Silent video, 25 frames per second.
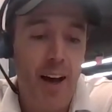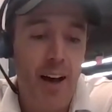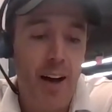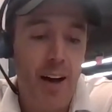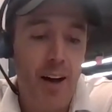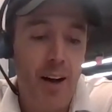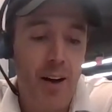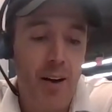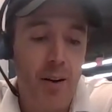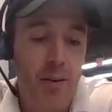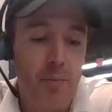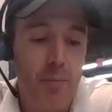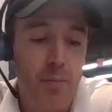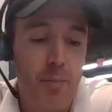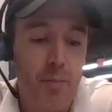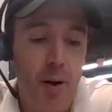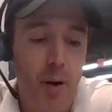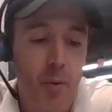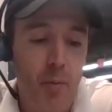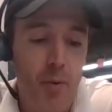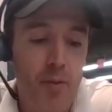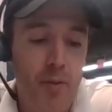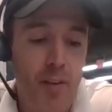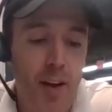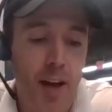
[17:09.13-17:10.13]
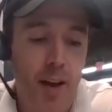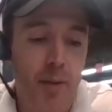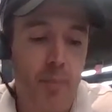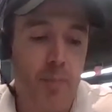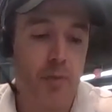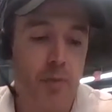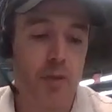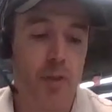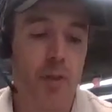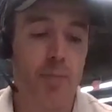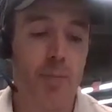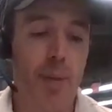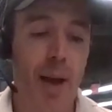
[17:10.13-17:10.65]
But we've got
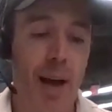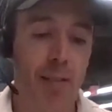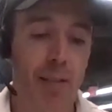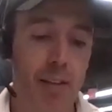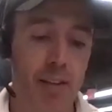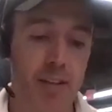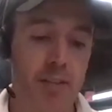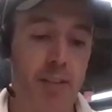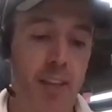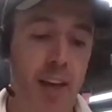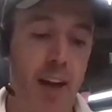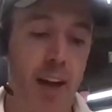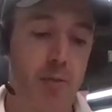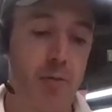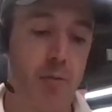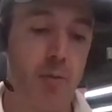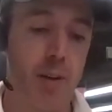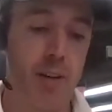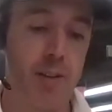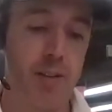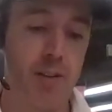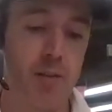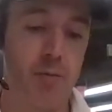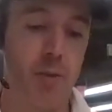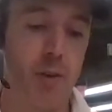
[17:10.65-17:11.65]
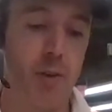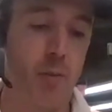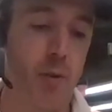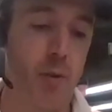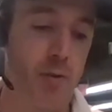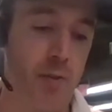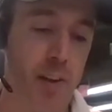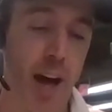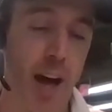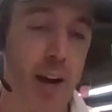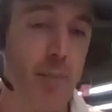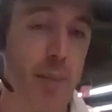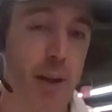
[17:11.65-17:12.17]
to sort of balance that risk with,
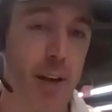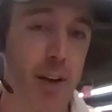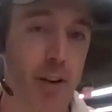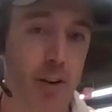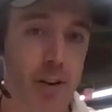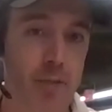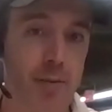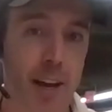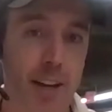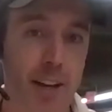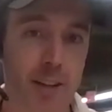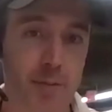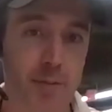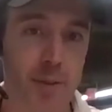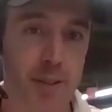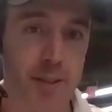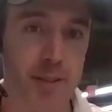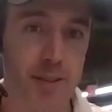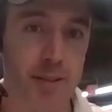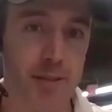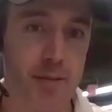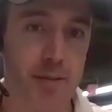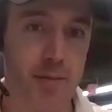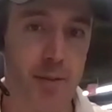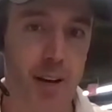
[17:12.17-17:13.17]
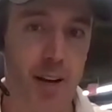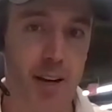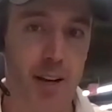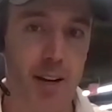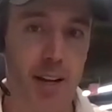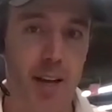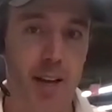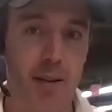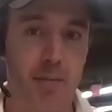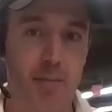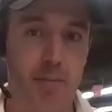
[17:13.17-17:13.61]
we've got to make good investments, right?